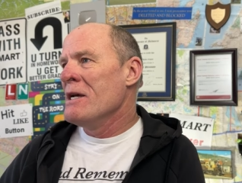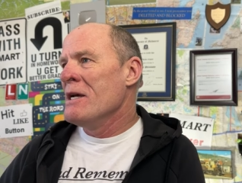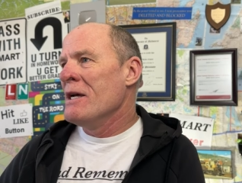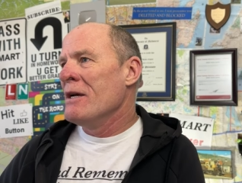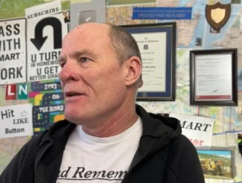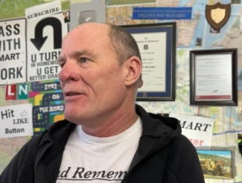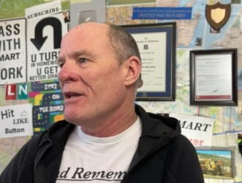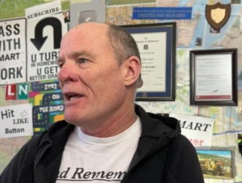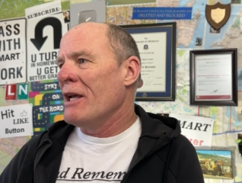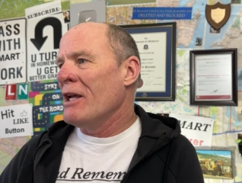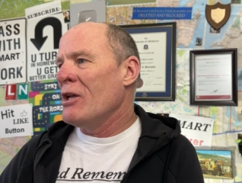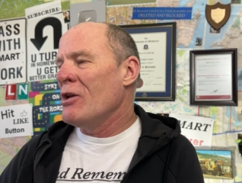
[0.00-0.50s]

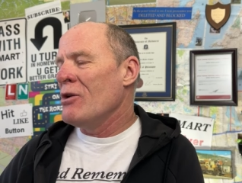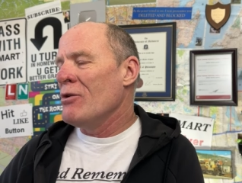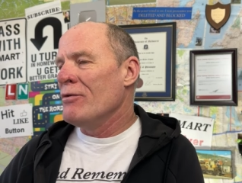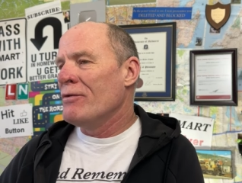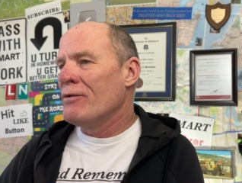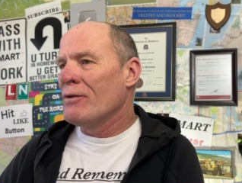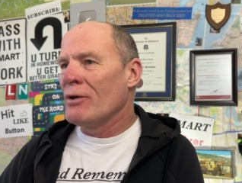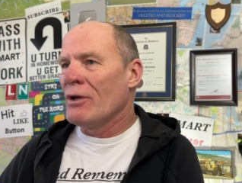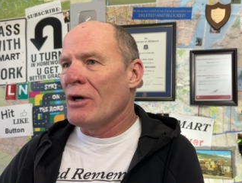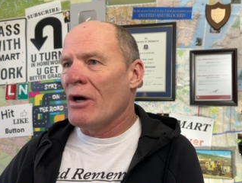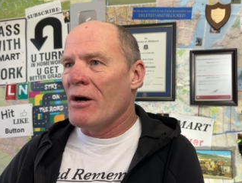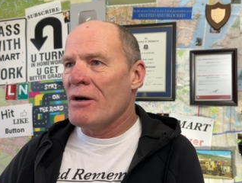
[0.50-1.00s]
Thank you
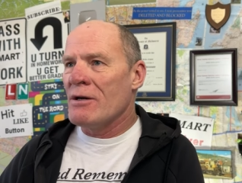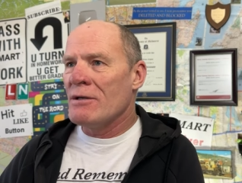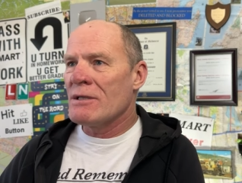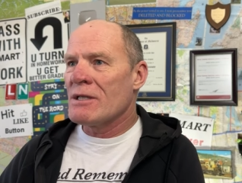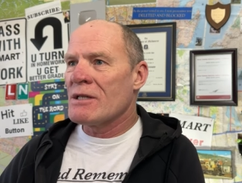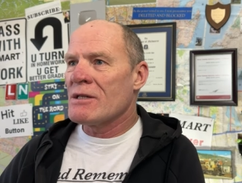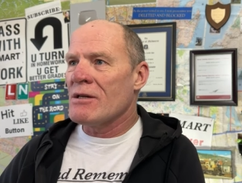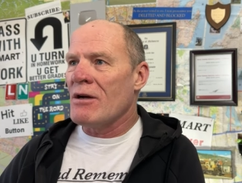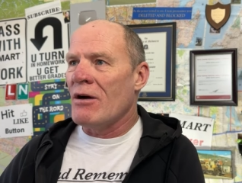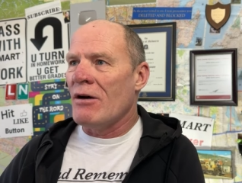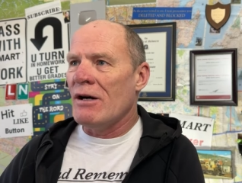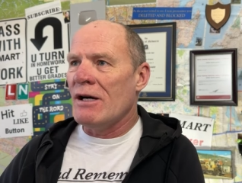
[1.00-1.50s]
for the
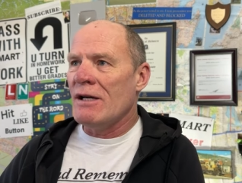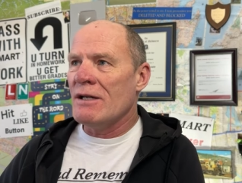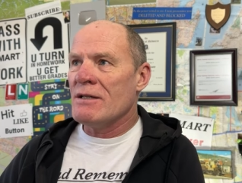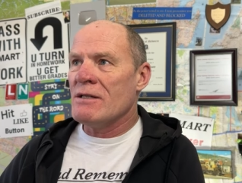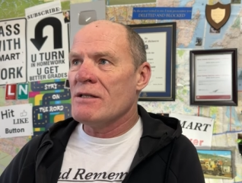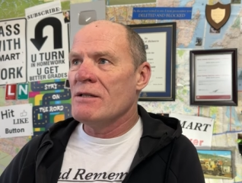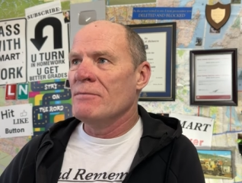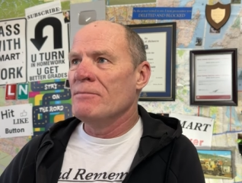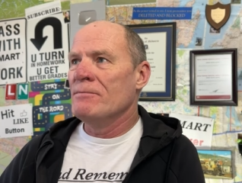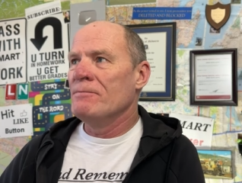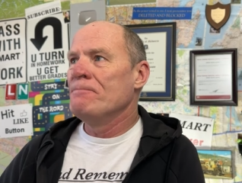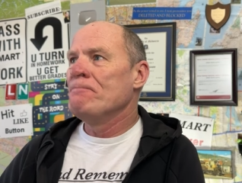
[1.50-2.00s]
hearts.
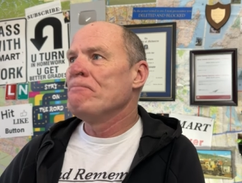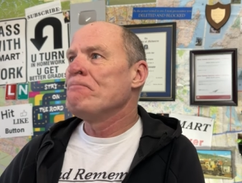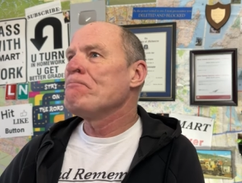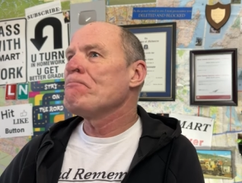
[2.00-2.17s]
Awesome.